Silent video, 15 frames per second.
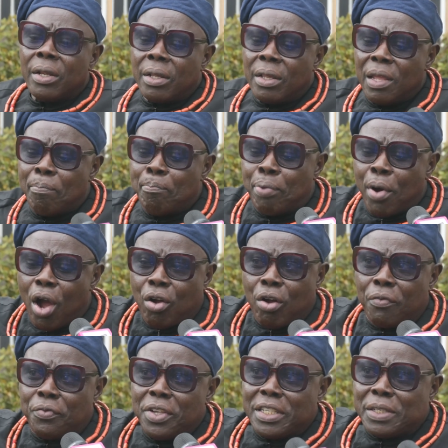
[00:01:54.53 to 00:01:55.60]
The bulk
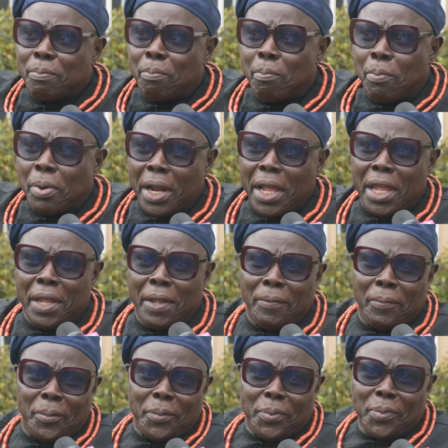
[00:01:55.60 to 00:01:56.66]
of this
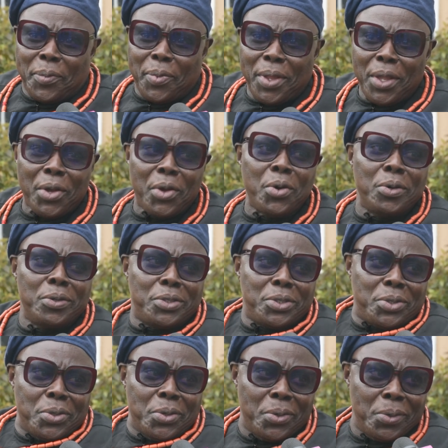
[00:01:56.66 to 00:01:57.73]
blame goes
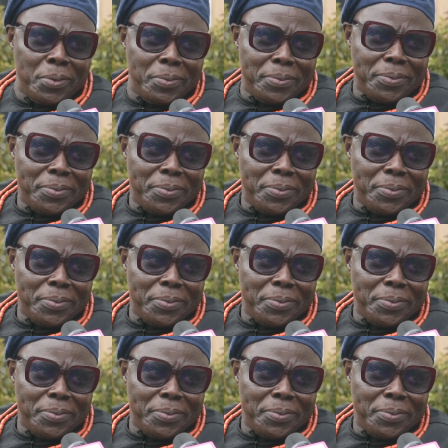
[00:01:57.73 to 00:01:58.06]
to